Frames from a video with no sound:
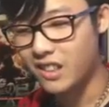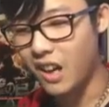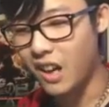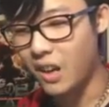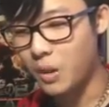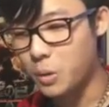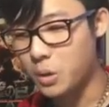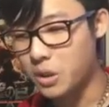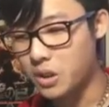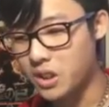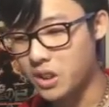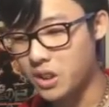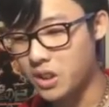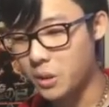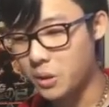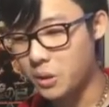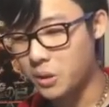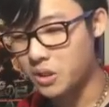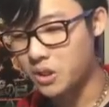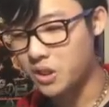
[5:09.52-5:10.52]
Aqua
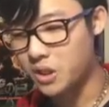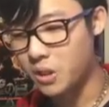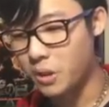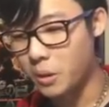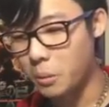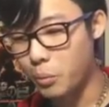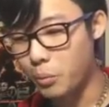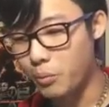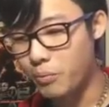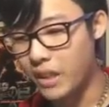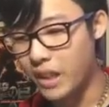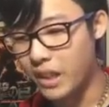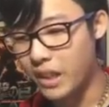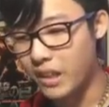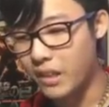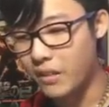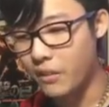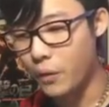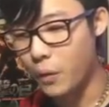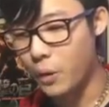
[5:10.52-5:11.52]
Soldier,
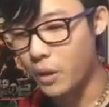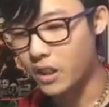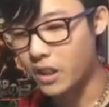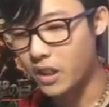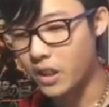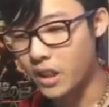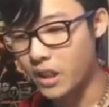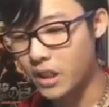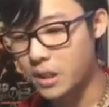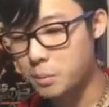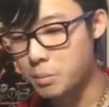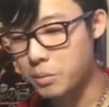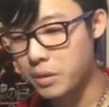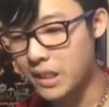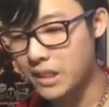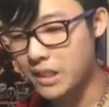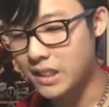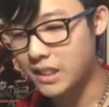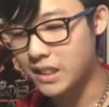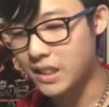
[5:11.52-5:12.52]
4 cost,
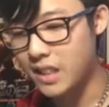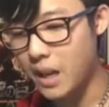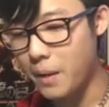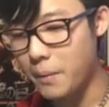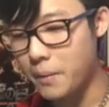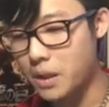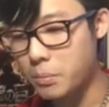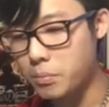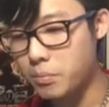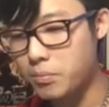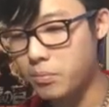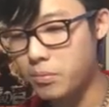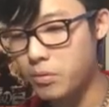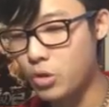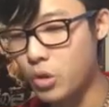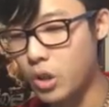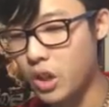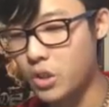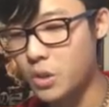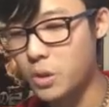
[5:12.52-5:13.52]
plus 6 damage,
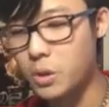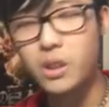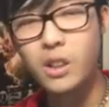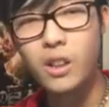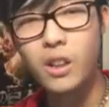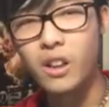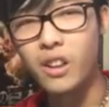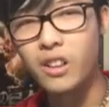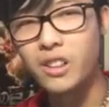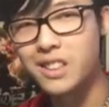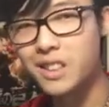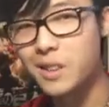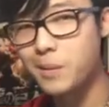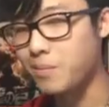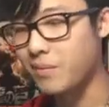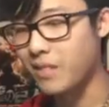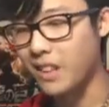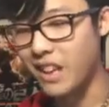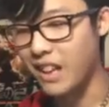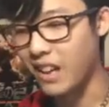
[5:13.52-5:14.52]
draw 2 cards.
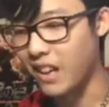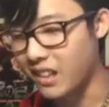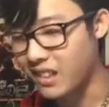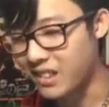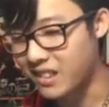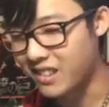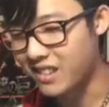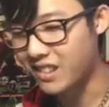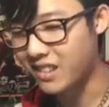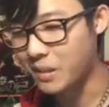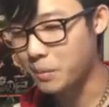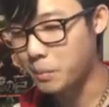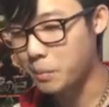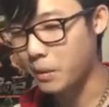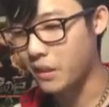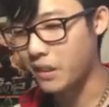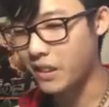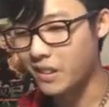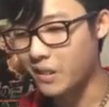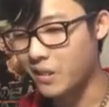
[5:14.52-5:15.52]
Nah,
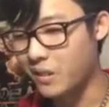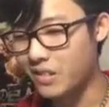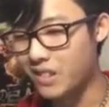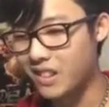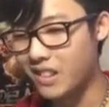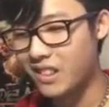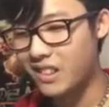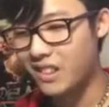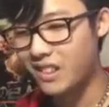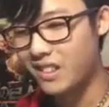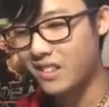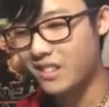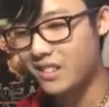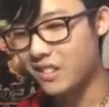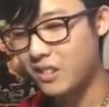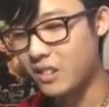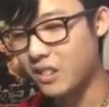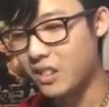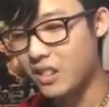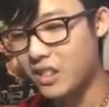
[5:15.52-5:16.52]
pretty cool.
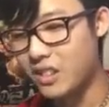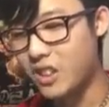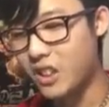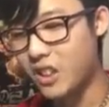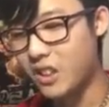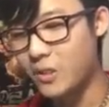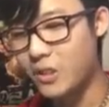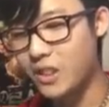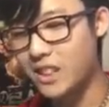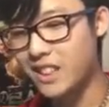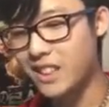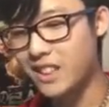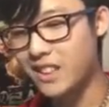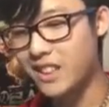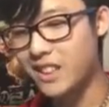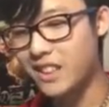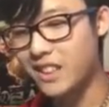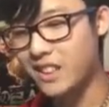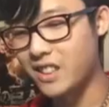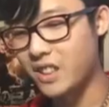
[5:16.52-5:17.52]
Well, Dark
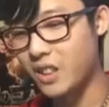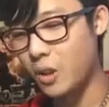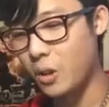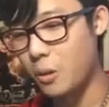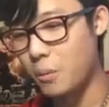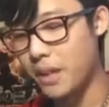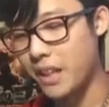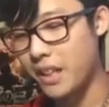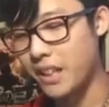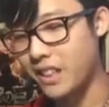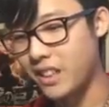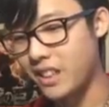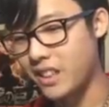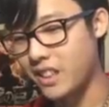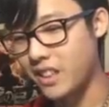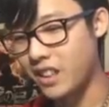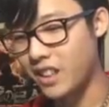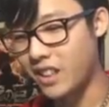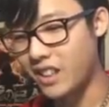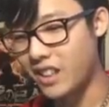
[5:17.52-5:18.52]
Resilience, oh my
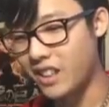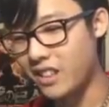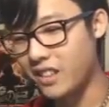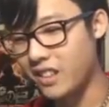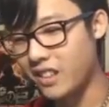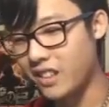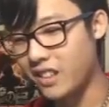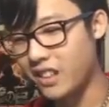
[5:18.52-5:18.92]
god.